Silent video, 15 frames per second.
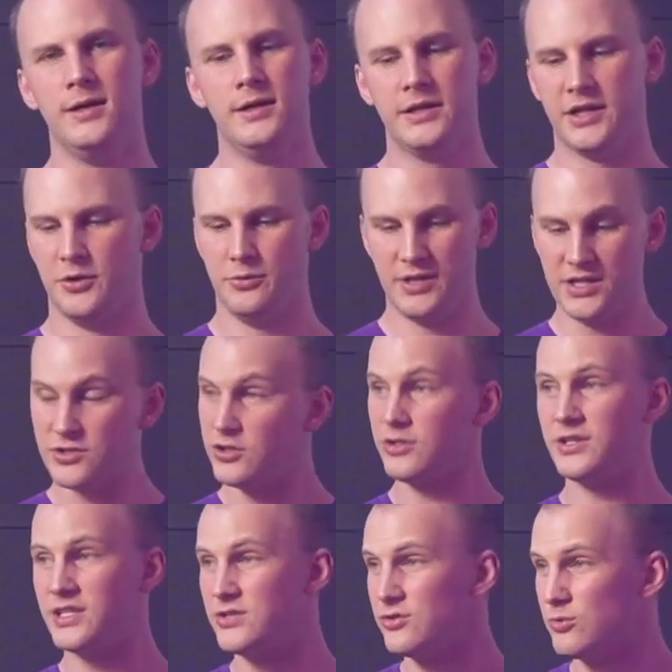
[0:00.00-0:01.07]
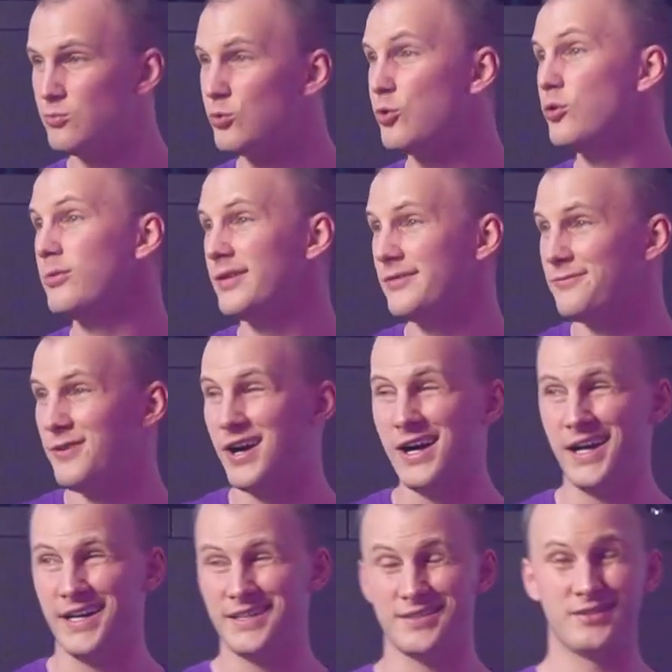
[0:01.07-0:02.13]
These are more
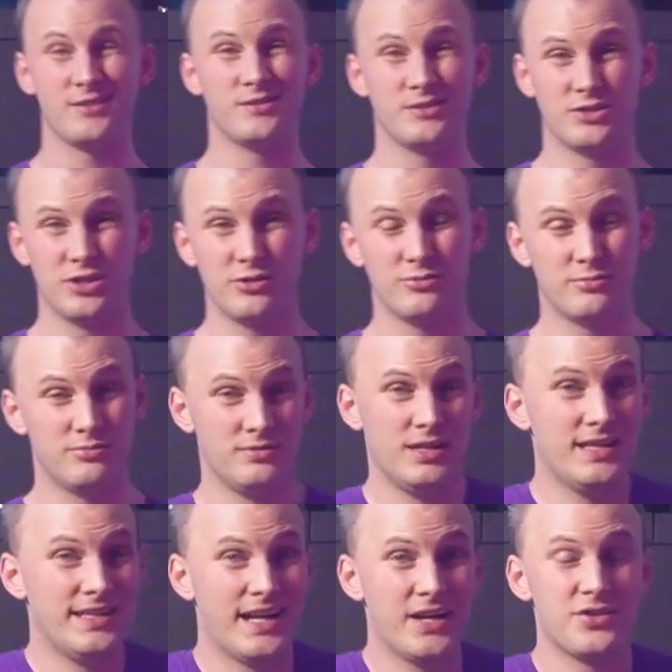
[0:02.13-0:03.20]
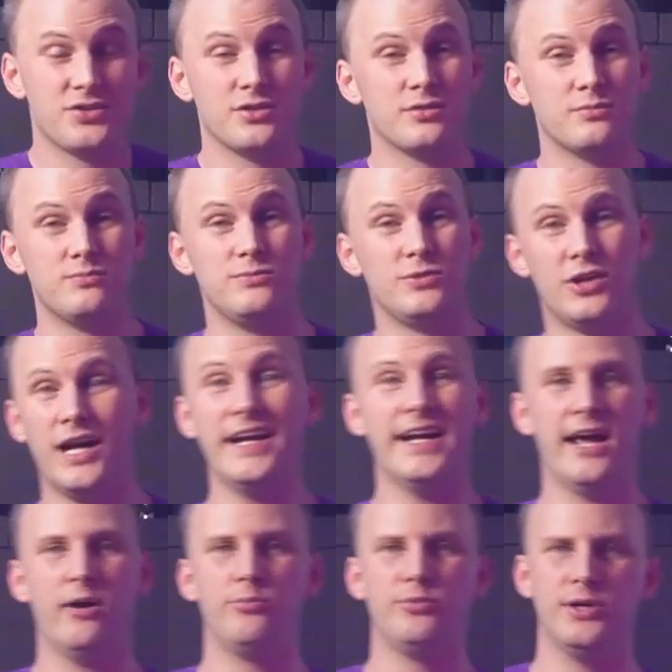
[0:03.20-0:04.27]
refined. They're a nicer light
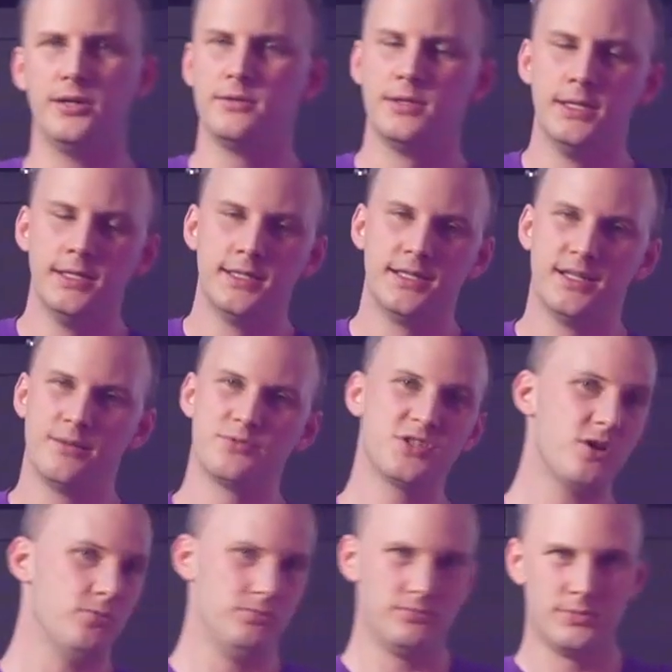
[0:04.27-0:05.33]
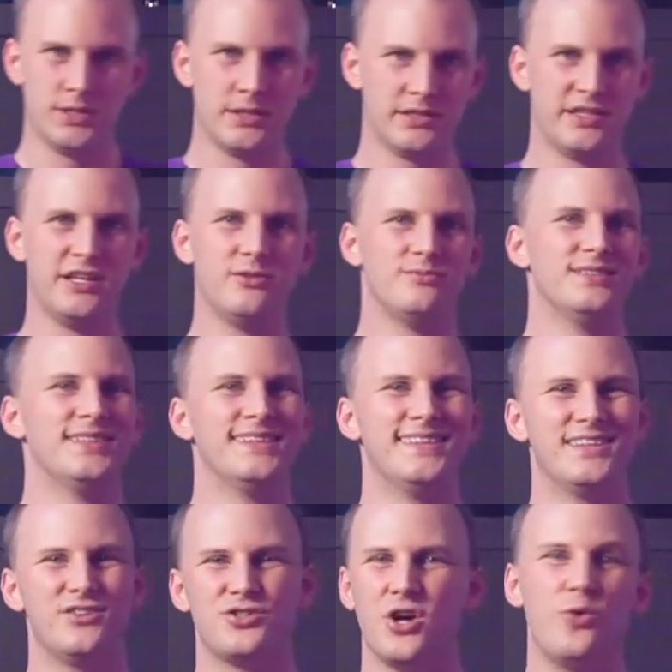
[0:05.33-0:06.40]
output. So
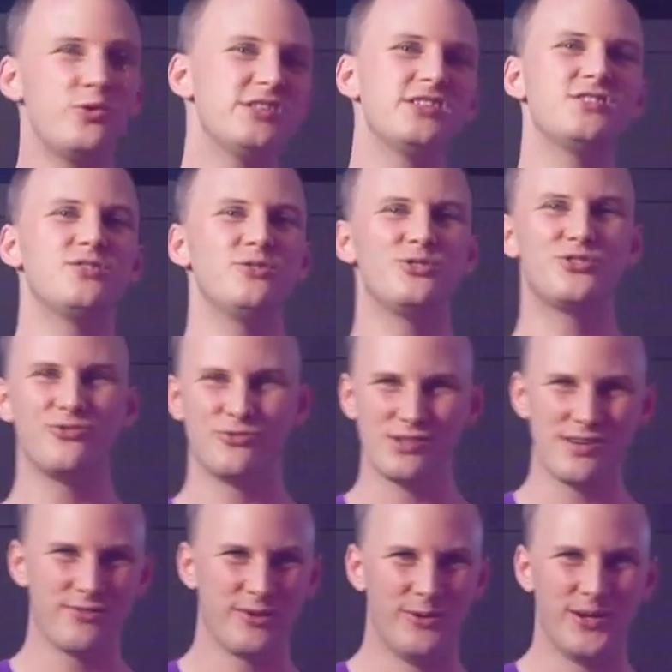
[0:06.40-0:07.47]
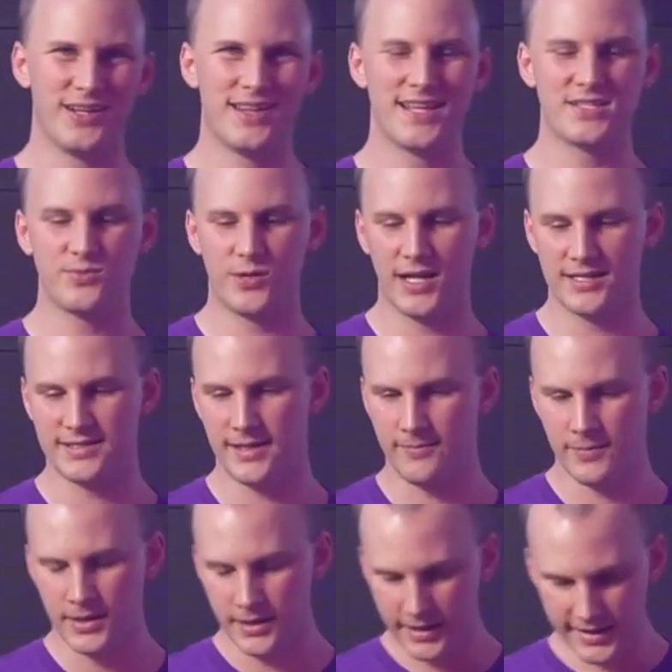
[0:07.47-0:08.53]
there's always a solution for everyone. That's what I say.
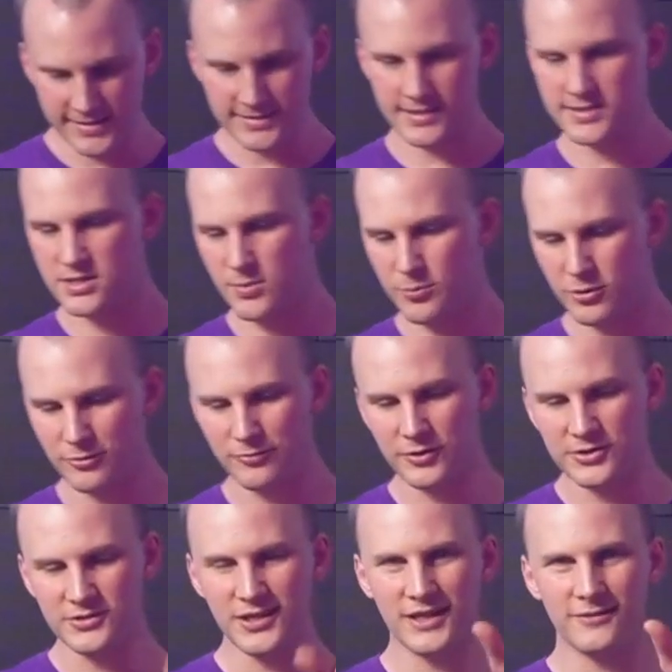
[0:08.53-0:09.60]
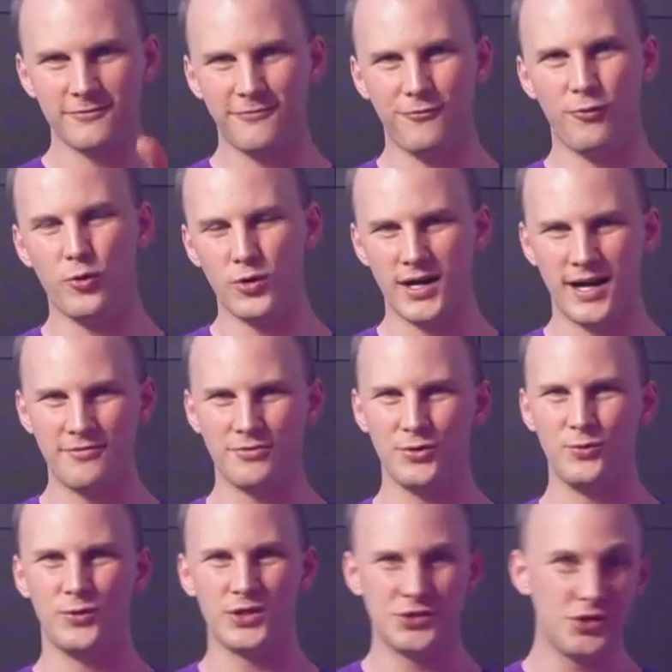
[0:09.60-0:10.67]
Is this the perfect light for
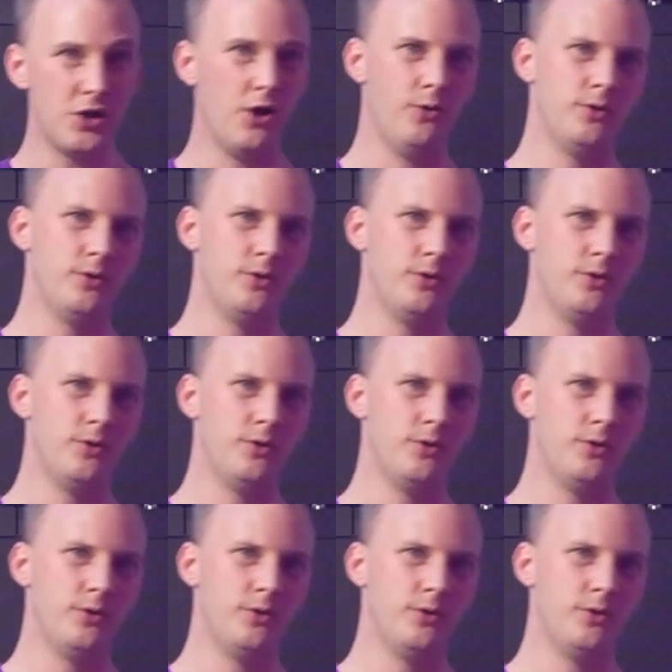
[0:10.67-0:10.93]
everyone? No.